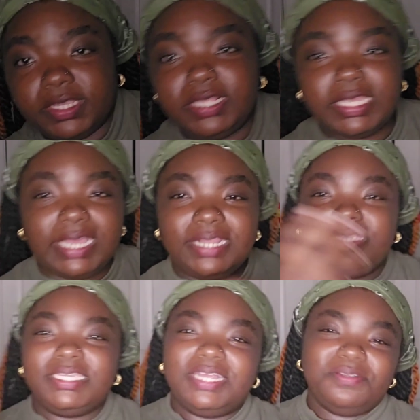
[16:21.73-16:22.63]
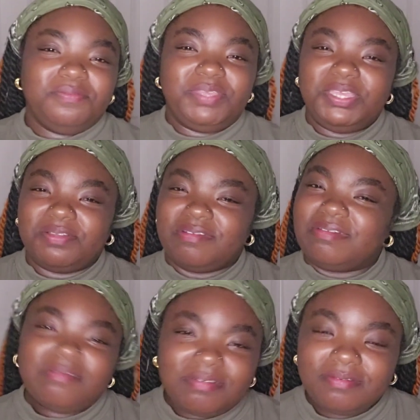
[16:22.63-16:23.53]
The lighting is kind of
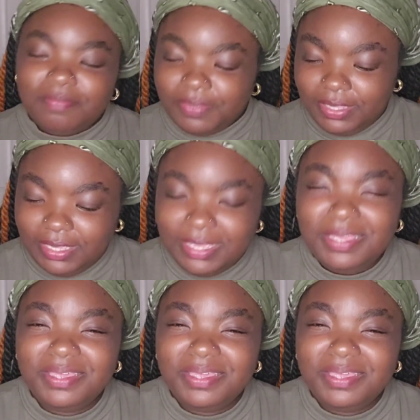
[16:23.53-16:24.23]
weird, but